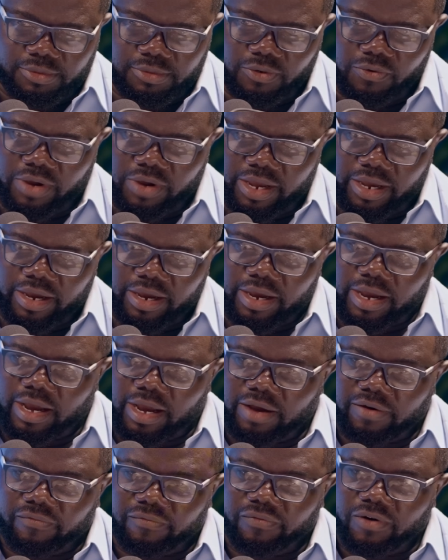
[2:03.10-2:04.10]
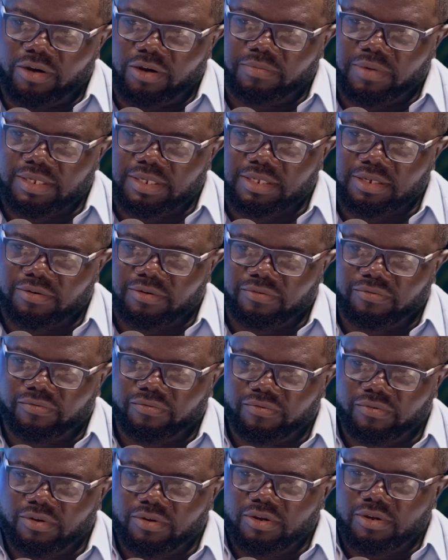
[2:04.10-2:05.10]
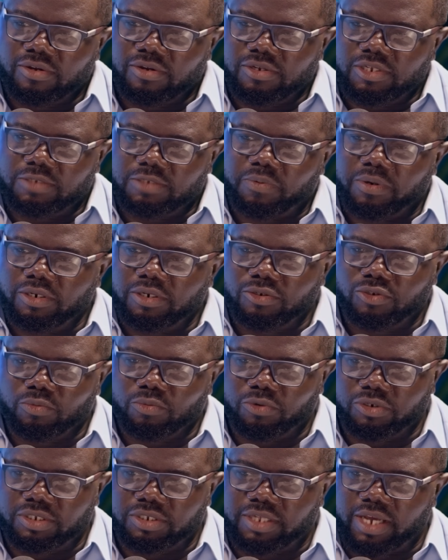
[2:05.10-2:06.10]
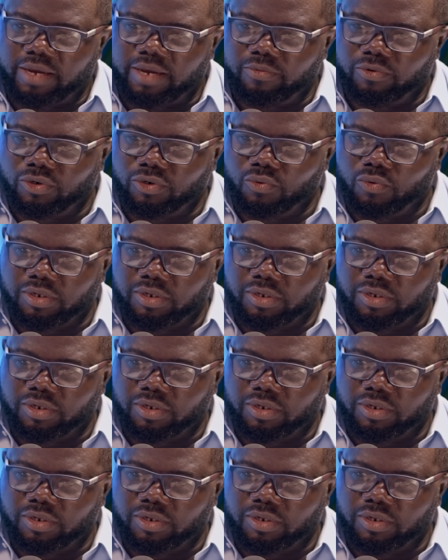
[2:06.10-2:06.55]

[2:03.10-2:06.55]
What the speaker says: where I found myself spending so much time on the